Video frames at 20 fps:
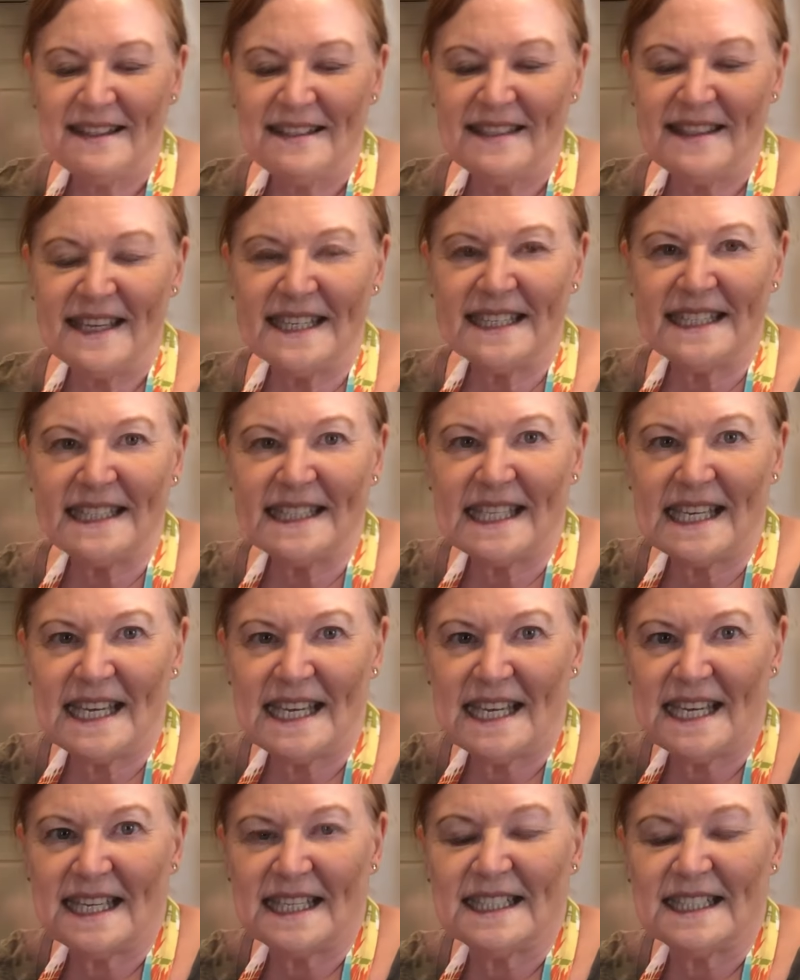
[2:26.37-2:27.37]
This
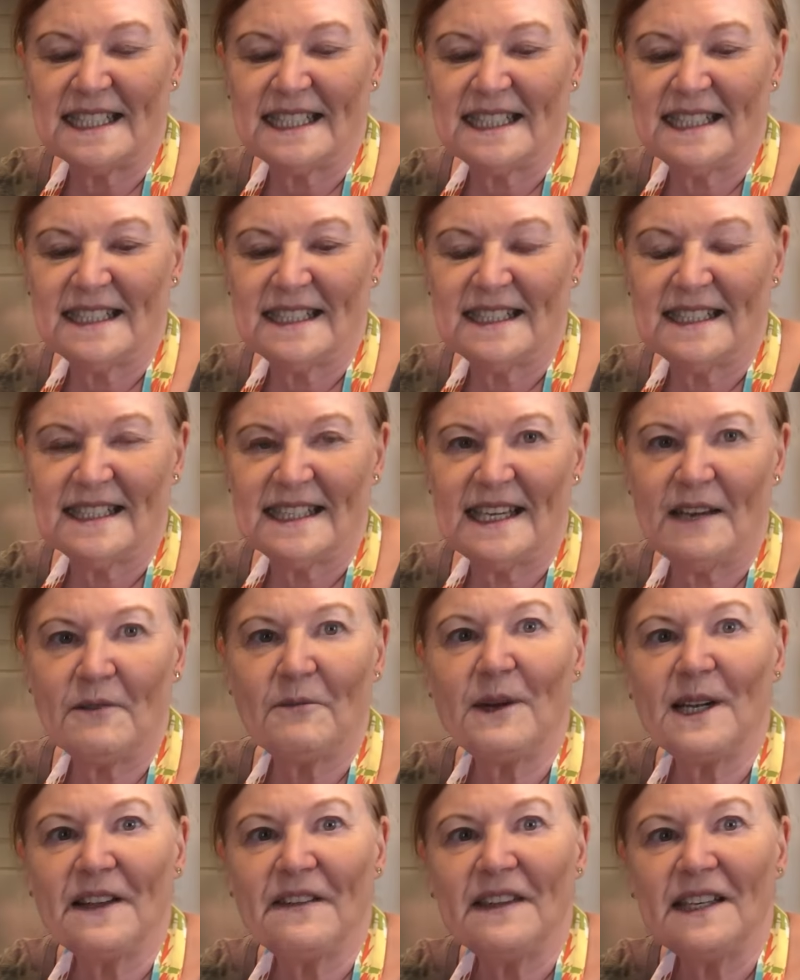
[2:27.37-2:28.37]
is Get
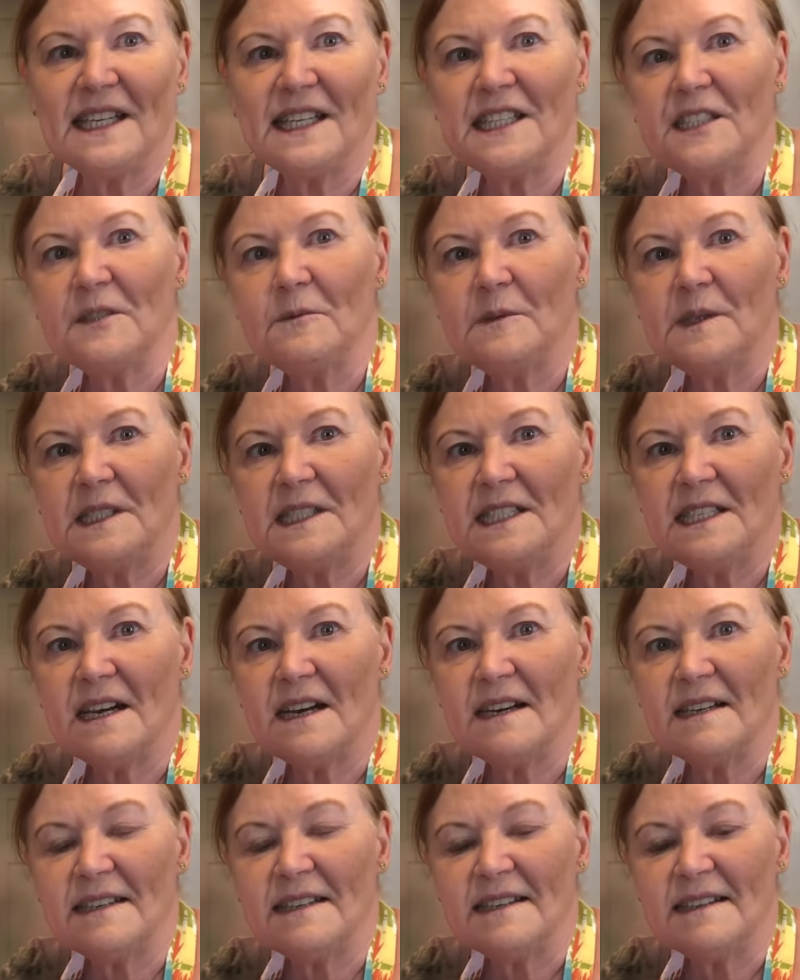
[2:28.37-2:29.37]
Real in the Kitchen with
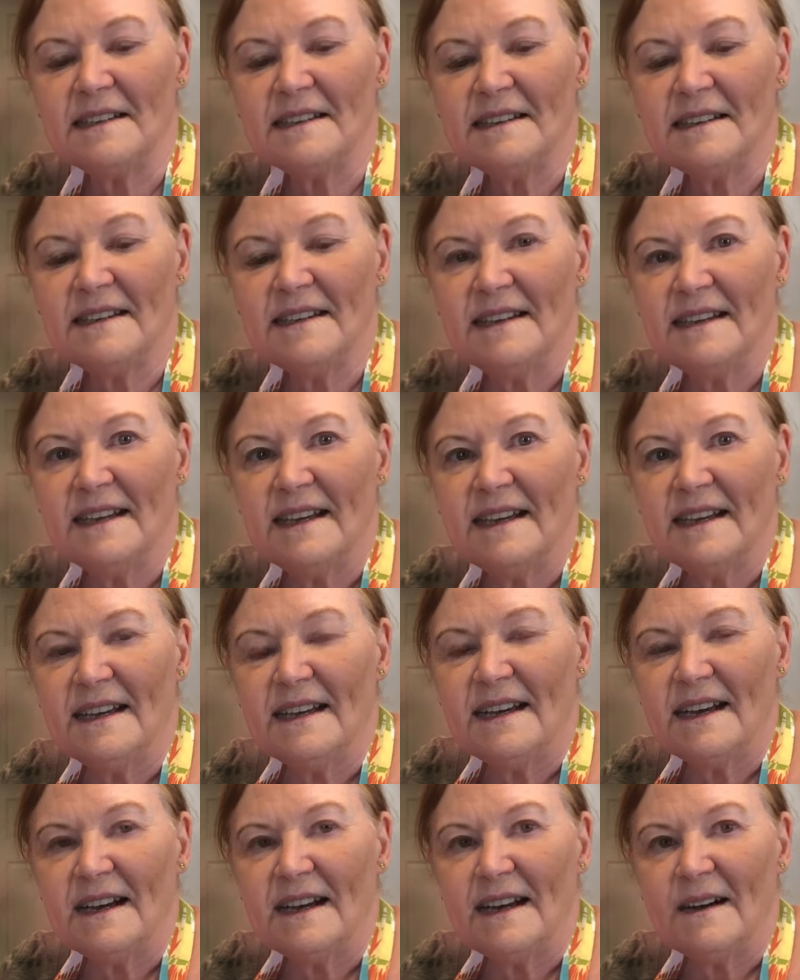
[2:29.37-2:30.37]
Diana.
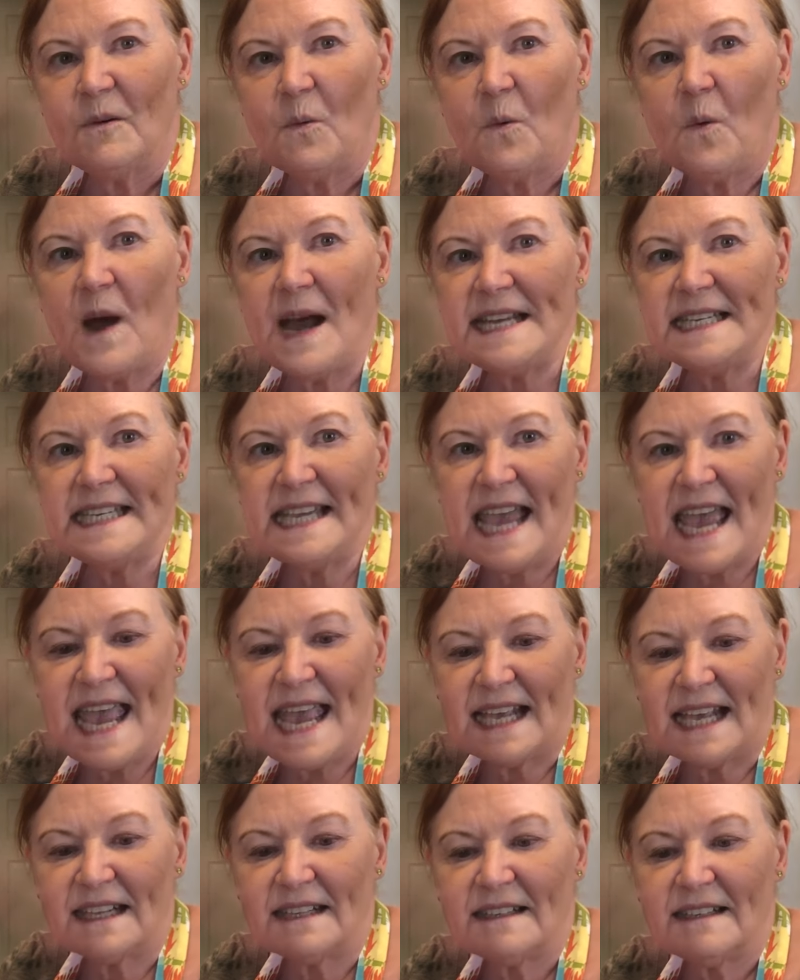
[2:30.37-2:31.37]
One
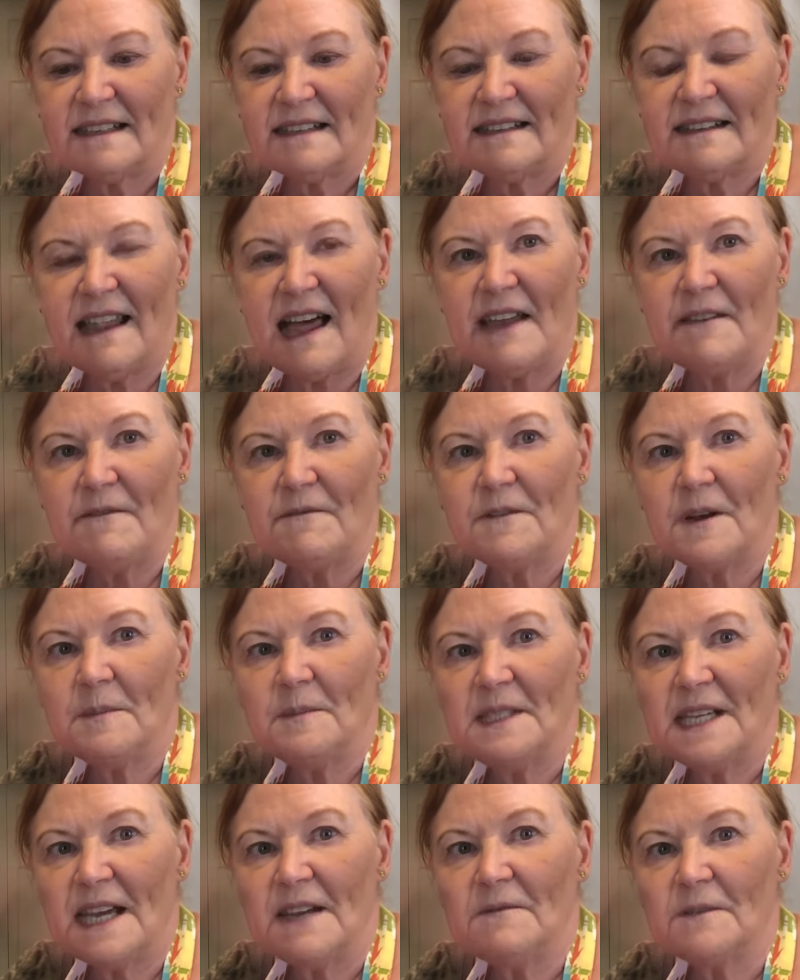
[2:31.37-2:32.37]
take, live from
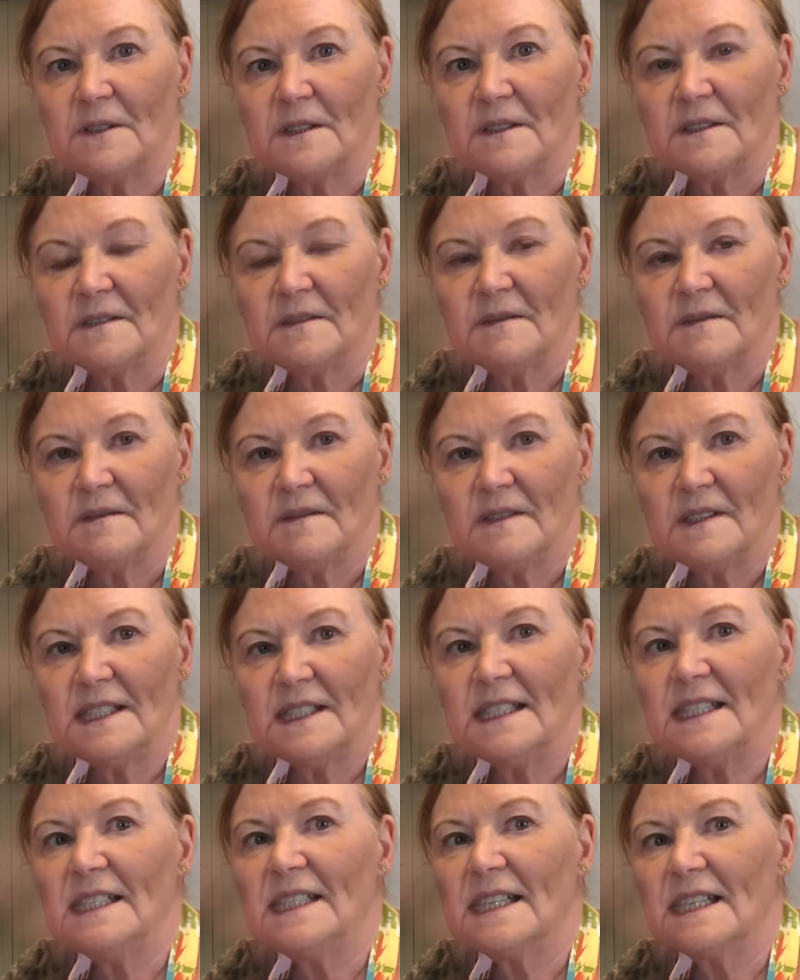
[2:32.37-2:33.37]
Denver.
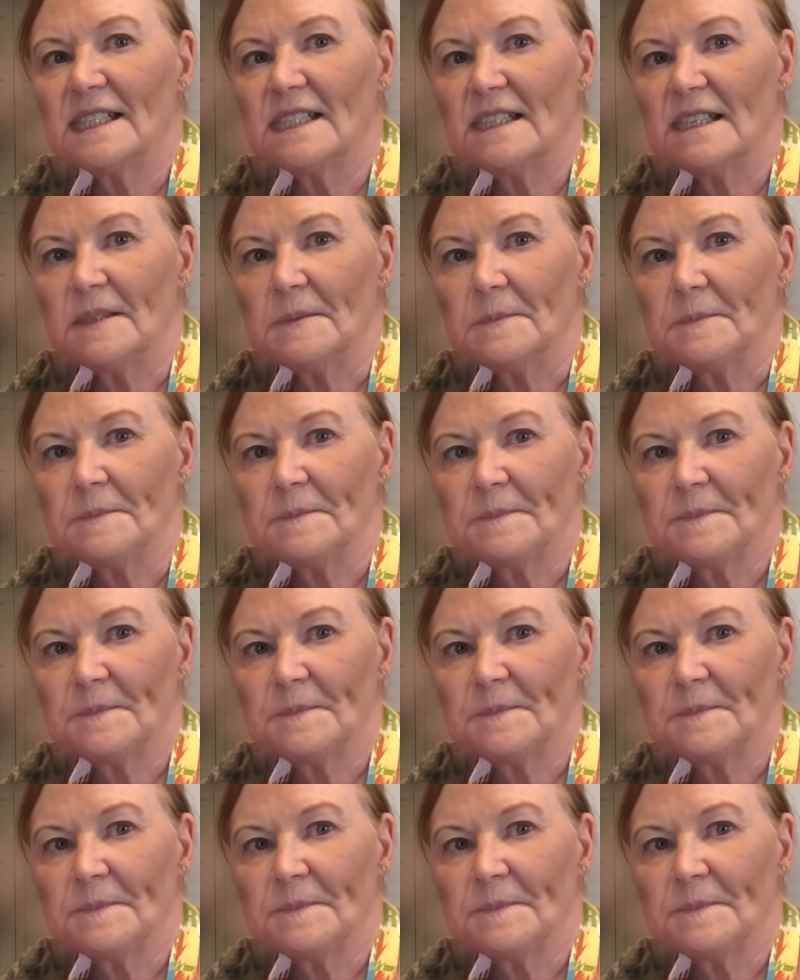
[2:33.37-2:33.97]
See you next time.